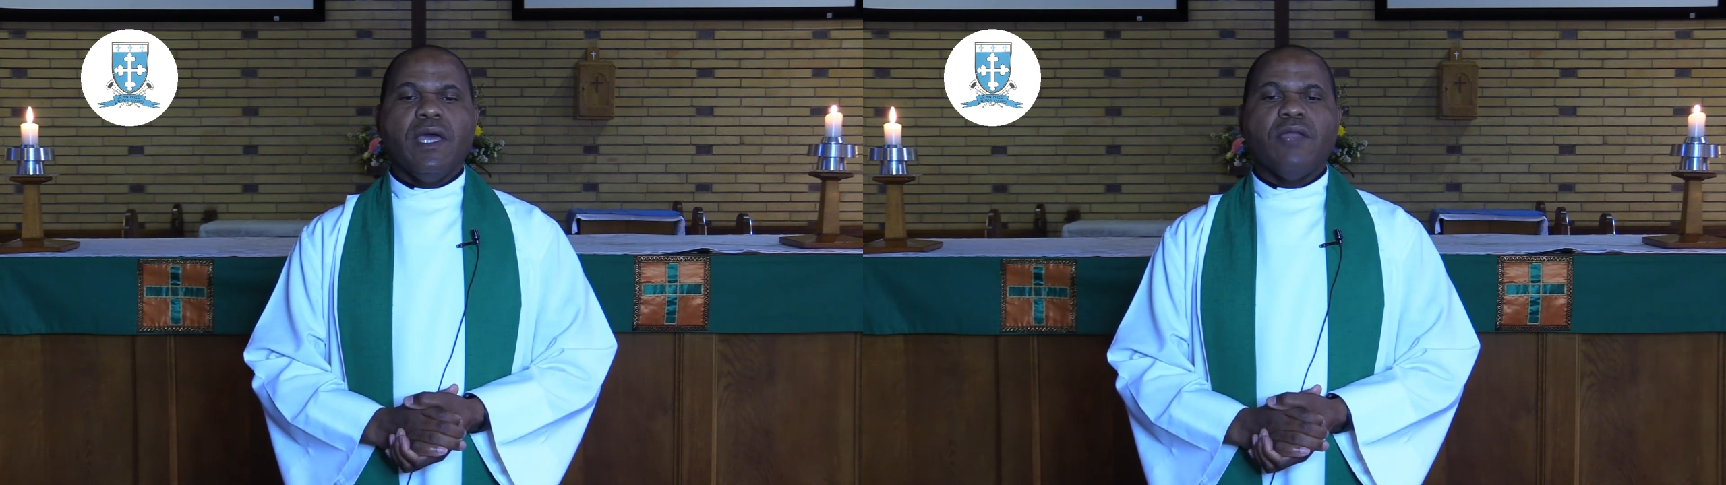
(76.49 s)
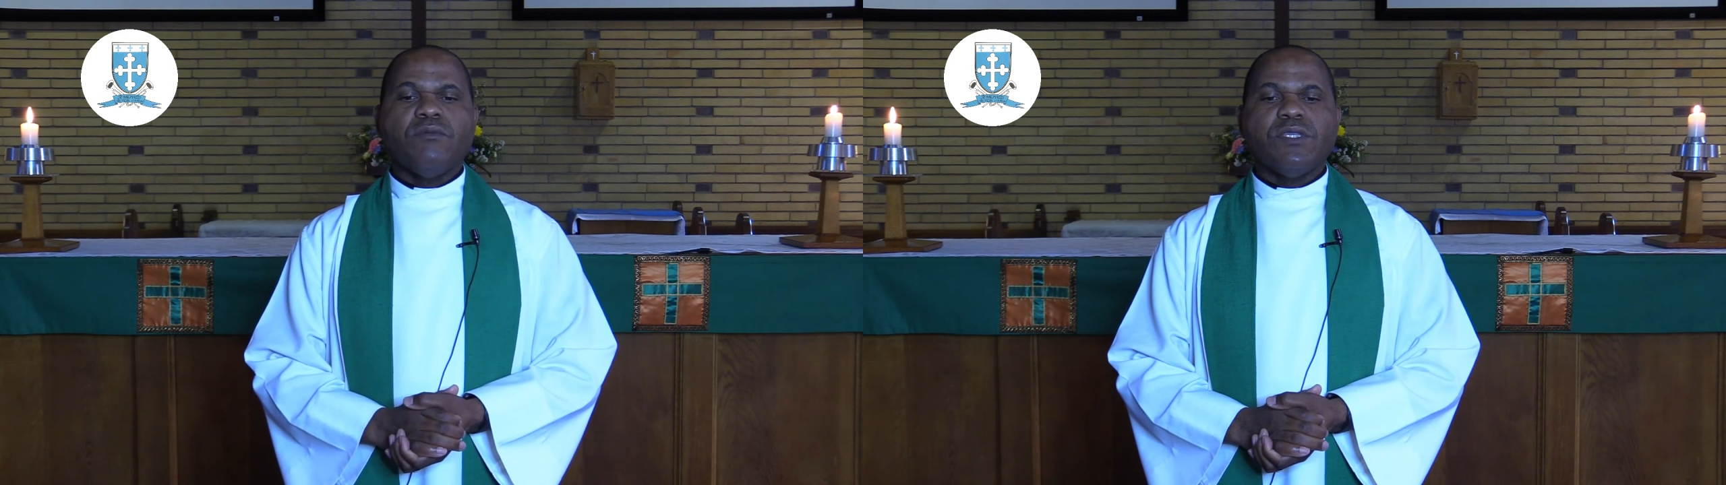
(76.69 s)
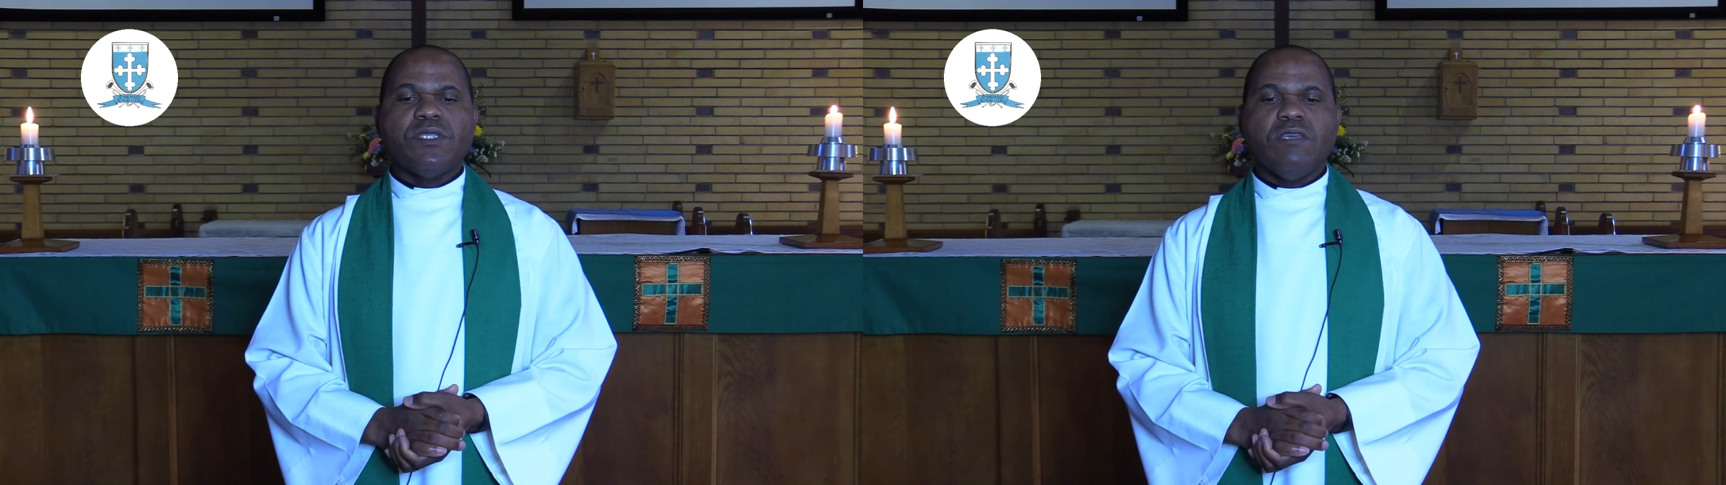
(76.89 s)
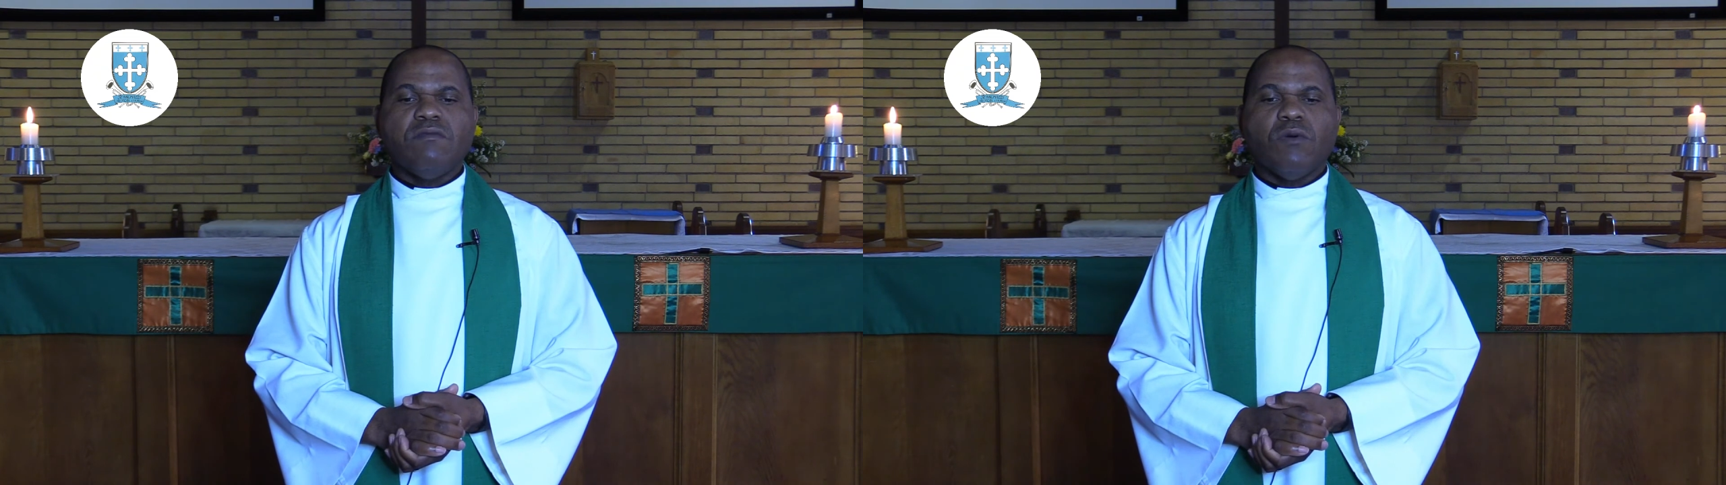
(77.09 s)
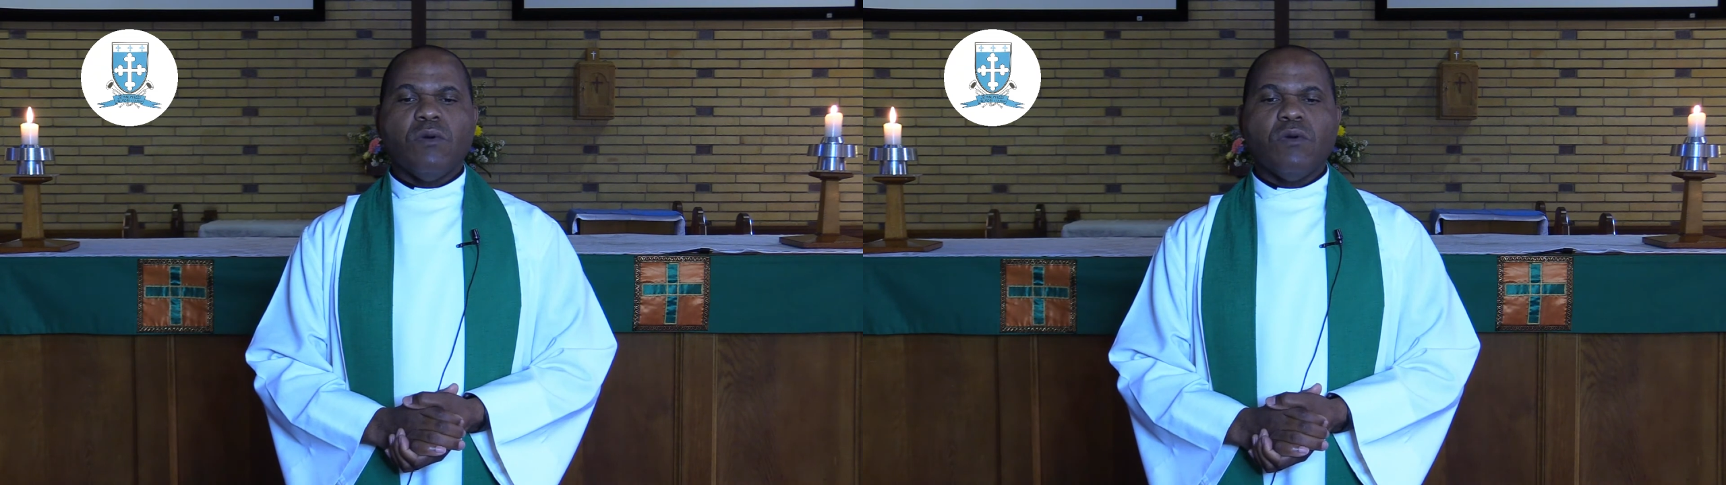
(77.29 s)
and
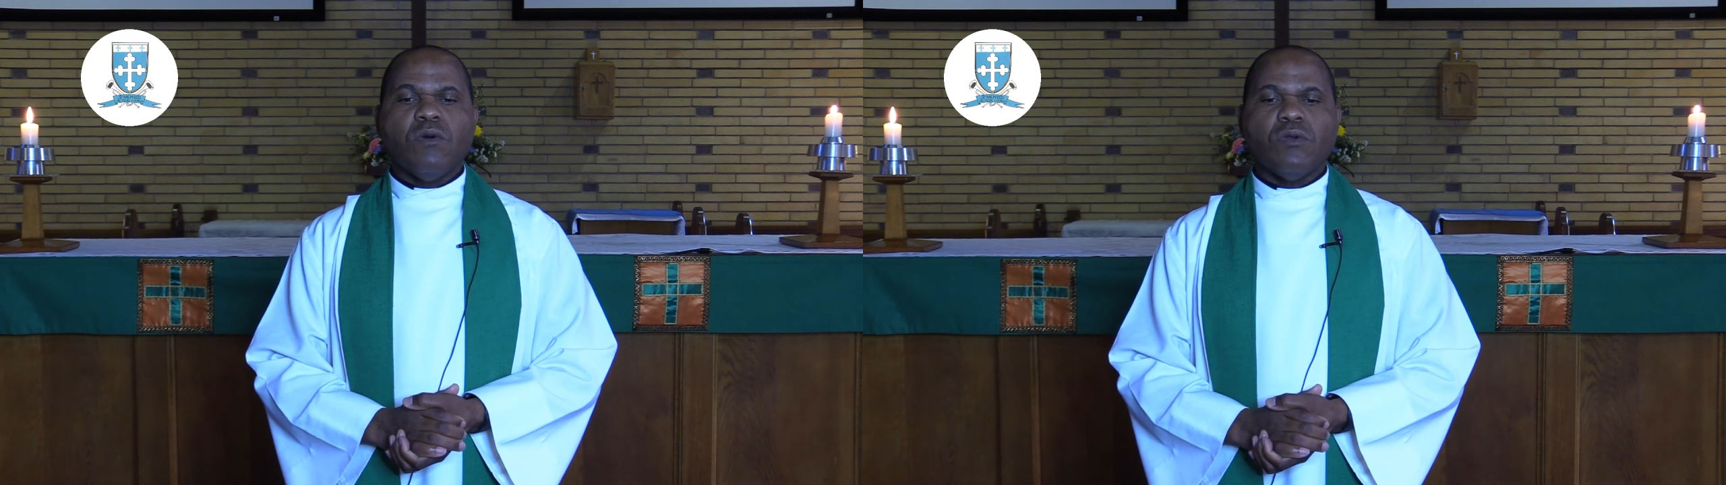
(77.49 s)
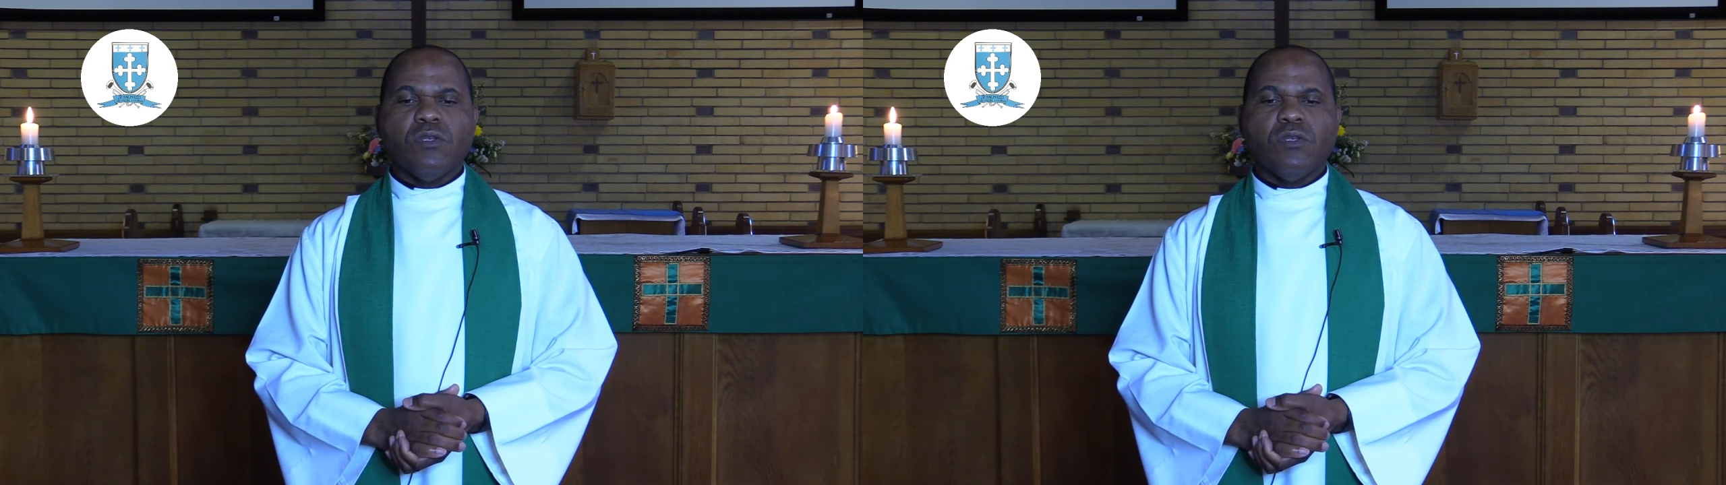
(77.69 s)
receive all